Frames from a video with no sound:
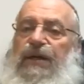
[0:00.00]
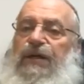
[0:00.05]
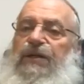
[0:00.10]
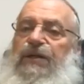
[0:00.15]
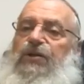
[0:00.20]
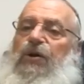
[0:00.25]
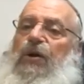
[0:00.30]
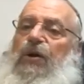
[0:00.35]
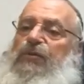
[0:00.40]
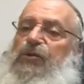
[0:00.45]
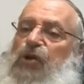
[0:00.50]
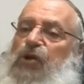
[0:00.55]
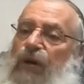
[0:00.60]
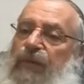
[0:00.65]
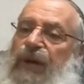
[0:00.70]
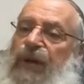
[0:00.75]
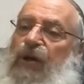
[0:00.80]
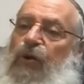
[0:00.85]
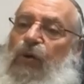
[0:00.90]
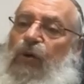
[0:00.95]
So Reb
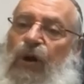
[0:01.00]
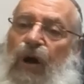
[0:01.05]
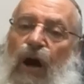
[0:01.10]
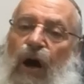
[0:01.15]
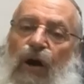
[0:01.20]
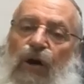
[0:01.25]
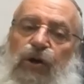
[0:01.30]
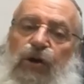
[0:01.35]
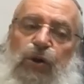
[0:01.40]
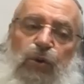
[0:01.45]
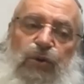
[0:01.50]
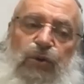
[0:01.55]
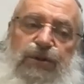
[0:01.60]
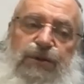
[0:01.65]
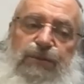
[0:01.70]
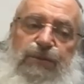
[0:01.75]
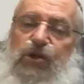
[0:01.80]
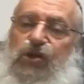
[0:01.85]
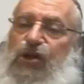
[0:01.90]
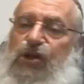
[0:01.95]
Shlomo Kruger
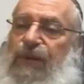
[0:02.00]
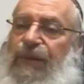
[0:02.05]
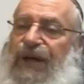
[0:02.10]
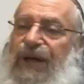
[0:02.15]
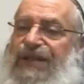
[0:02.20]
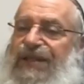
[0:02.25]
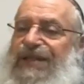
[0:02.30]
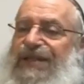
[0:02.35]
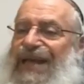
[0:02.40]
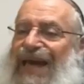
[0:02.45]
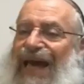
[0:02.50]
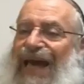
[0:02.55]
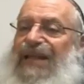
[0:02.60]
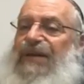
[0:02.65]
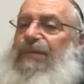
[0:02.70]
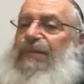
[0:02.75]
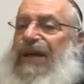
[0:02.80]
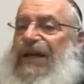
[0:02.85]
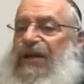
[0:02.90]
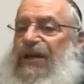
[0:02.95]
argues, Mishim Matzos
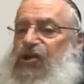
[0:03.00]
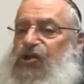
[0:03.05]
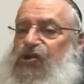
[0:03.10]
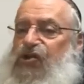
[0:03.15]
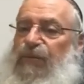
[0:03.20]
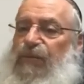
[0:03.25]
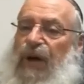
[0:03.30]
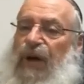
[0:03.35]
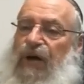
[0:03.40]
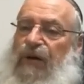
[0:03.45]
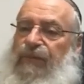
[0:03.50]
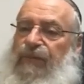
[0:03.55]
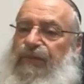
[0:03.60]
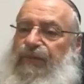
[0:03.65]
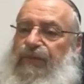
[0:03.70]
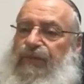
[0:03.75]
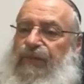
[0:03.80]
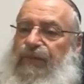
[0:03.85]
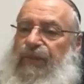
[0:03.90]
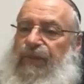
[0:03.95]
can't be lishma,
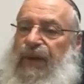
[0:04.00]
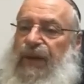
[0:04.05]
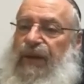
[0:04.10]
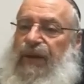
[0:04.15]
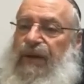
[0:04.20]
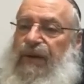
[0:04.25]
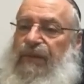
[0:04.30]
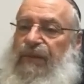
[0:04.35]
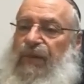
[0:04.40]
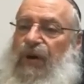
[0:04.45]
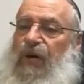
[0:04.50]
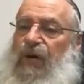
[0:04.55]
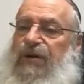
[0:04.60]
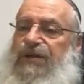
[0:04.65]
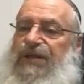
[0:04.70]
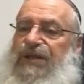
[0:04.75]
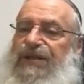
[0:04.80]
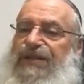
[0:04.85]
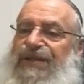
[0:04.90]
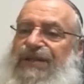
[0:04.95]

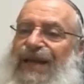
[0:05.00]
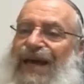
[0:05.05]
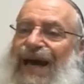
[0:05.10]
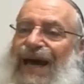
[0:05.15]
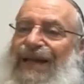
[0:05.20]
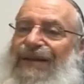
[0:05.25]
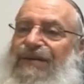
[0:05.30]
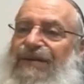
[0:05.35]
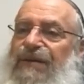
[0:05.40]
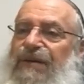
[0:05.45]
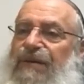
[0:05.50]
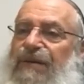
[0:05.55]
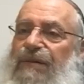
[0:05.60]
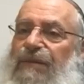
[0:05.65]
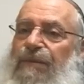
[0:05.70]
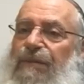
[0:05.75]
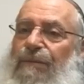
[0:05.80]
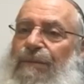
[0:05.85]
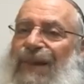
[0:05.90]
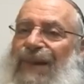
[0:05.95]
because it's not
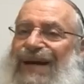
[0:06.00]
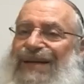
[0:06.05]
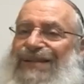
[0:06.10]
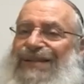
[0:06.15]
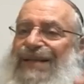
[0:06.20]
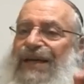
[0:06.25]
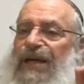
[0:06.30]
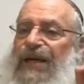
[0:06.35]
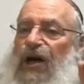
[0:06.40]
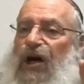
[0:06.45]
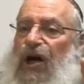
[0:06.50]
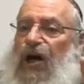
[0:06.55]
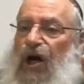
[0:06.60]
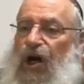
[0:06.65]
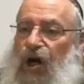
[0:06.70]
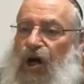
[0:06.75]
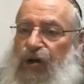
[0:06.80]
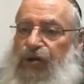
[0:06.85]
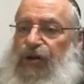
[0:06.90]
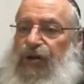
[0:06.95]
maseh
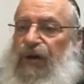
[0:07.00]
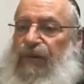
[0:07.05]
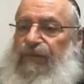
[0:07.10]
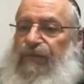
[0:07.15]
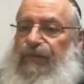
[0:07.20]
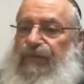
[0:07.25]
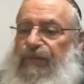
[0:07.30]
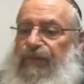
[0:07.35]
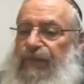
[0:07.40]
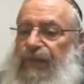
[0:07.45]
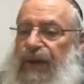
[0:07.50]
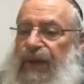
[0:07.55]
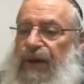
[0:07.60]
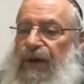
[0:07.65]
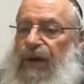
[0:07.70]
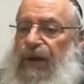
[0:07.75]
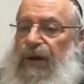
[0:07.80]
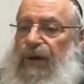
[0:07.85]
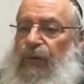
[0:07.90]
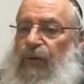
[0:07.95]
odom.
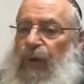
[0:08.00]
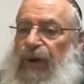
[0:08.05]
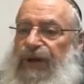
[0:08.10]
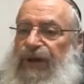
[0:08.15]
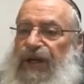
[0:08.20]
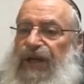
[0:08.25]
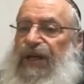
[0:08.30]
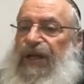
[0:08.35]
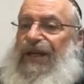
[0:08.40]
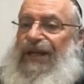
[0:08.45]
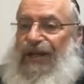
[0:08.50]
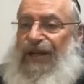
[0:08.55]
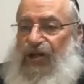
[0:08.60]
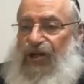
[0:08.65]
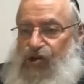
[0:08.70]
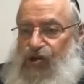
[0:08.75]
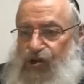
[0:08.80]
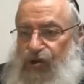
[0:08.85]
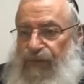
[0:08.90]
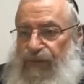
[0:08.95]
When you need
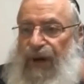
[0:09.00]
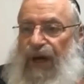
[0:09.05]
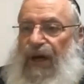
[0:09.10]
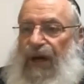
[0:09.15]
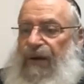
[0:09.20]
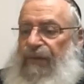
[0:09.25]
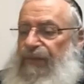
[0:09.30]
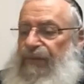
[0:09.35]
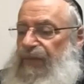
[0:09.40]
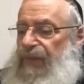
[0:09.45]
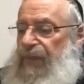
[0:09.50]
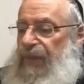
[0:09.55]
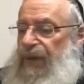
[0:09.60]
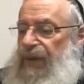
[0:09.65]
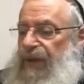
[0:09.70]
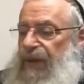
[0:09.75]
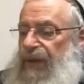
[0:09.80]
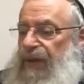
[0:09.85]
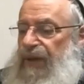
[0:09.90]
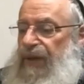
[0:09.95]
lishma,
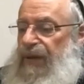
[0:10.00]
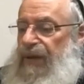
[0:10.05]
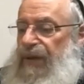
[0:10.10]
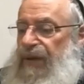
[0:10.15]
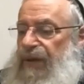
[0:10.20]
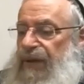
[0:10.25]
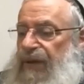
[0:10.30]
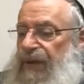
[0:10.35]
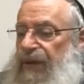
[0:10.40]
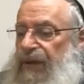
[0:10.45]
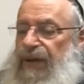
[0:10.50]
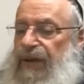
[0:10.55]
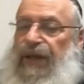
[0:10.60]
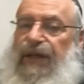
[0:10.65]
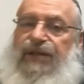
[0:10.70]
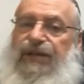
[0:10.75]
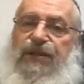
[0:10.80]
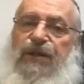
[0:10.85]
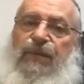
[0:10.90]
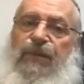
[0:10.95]

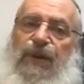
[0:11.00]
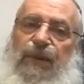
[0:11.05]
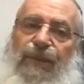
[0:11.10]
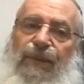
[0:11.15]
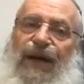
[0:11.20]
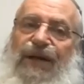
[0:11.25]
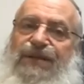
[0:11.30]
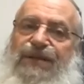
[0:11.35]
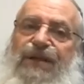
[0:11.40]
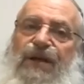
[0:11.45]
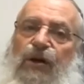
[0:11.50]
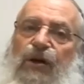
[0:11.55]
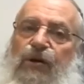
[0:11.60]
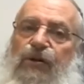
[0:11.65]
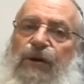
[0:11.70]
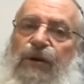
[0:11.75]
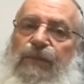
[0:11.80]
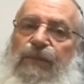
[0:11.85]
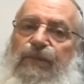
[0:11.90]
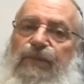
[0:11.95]
needs to be maseh
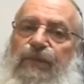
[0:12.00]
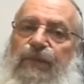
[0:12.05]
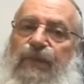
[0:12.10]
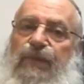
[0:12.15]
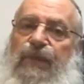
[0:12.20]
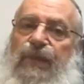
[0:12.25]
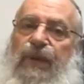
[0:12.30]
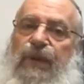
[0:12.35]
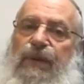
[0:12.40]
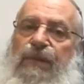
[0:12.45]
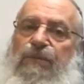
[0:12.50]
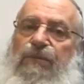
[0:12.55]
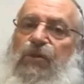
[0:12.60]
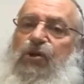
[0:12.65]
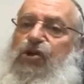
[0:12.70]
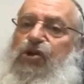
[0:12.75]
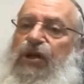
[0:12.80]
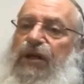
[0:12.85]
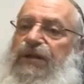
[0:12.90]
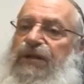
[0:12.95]
odom.
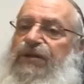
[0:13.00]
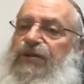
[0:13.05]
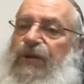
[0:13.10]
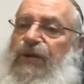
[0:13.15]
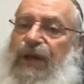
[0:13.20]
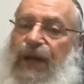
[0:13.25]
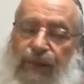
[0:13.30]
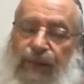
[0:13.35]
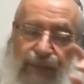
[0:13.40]
Machines are not